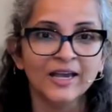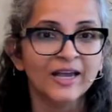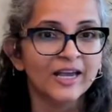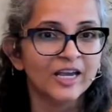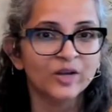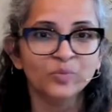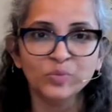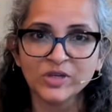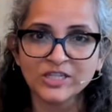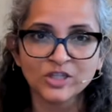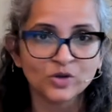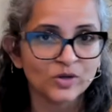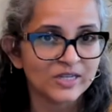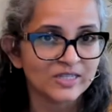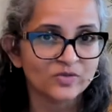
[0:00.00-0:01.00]
In
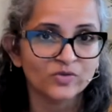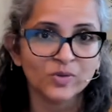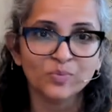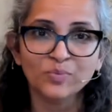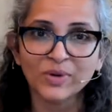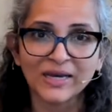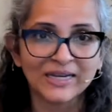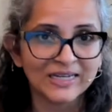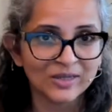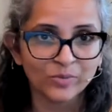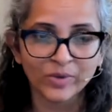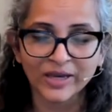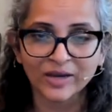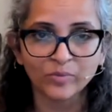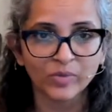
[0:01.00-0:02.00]
PCOS, we barely
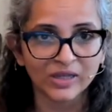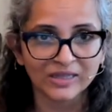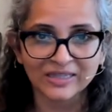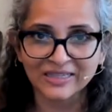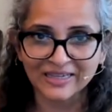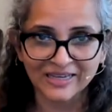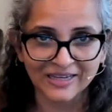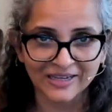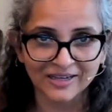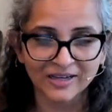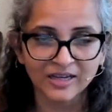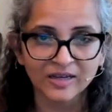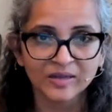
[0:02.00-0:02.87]
make monthly egg.